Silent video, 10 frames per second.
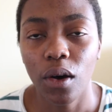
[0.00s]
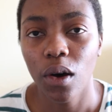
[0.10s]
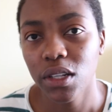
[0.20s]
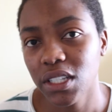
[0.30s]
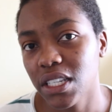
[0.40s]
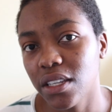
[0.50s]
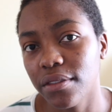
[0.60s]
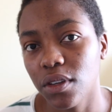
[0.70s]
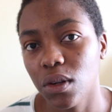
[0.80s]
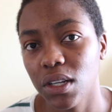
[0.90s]
on
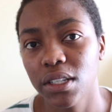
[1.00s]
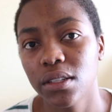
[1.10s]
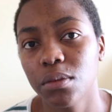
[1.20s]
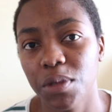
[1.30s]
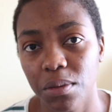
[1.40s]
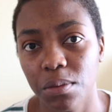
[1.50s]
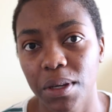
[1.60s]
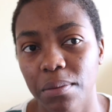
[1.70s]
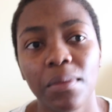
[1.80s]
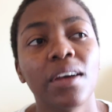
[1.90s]
TV, on Little Baby
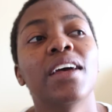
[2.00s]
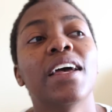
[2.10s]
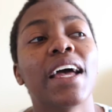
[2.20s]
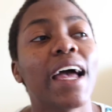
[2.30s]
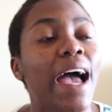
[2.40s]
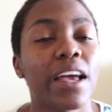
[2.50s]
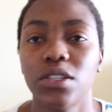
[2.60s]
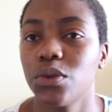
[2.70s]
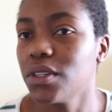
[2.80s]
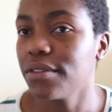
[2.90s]
Bum, I
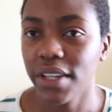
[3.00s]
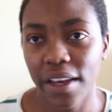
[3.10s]
don't even